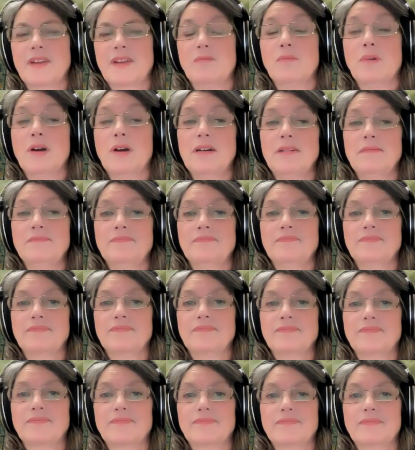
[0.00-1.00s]
Well,
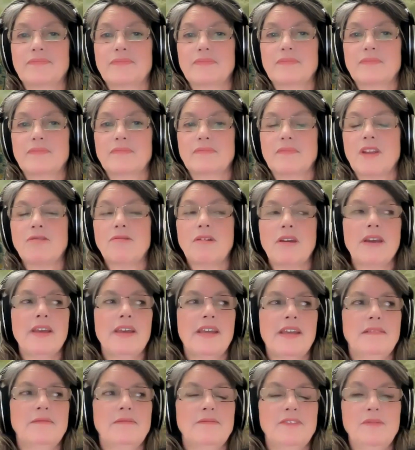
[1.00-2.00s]

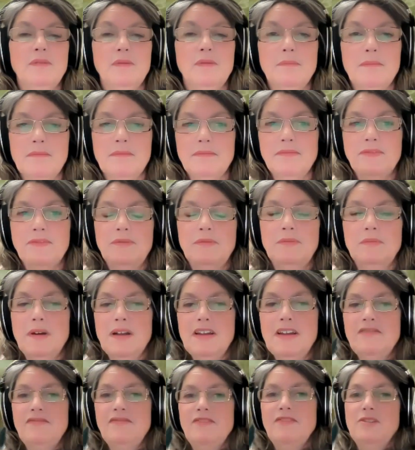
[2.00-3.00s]
okay. Do you want
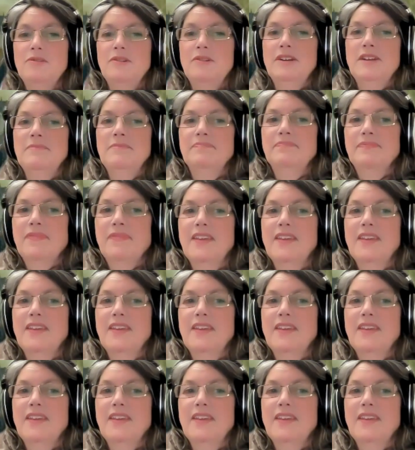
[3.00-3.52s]
my view on it?